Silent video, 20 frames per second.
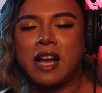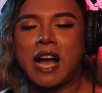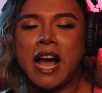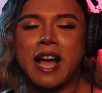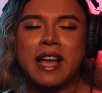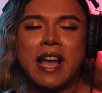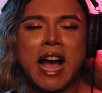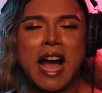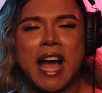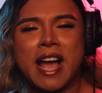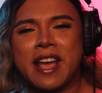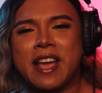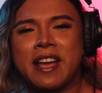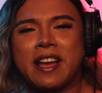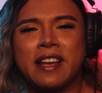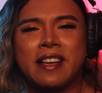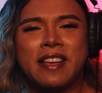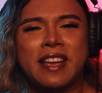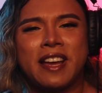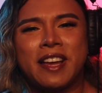I,
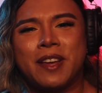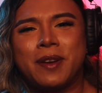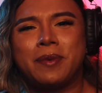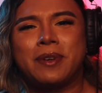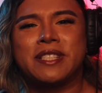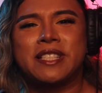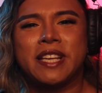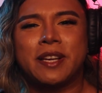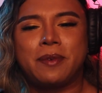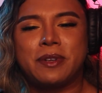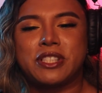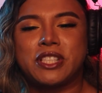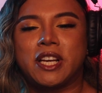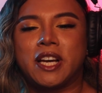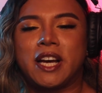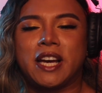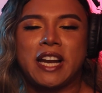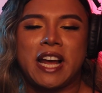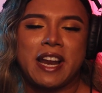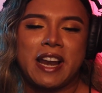I, yeah, it was, it was
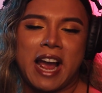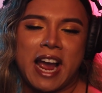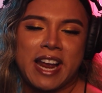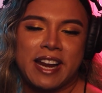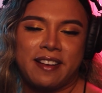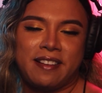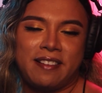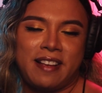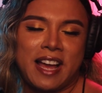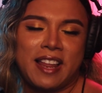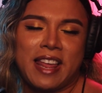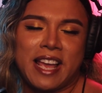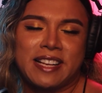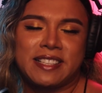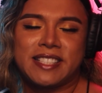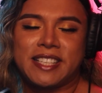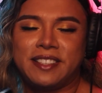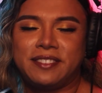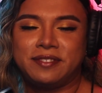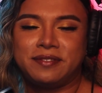good. I, I, I
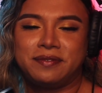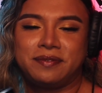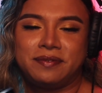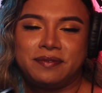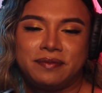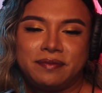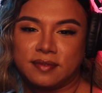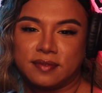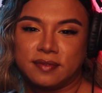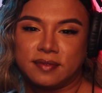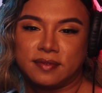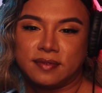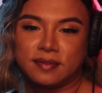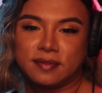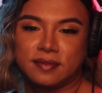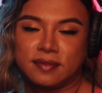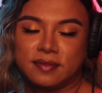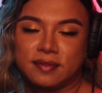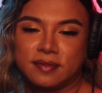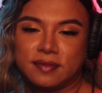liked it. And
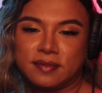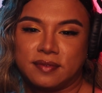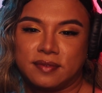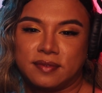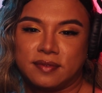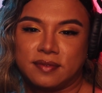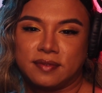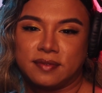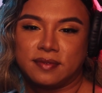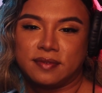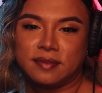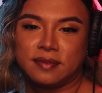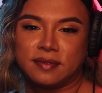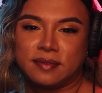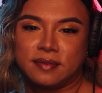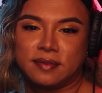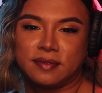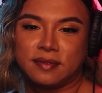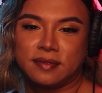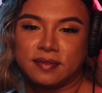just a touch of
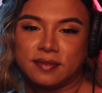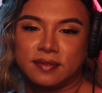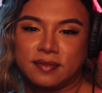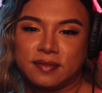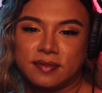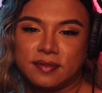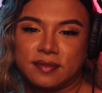gas.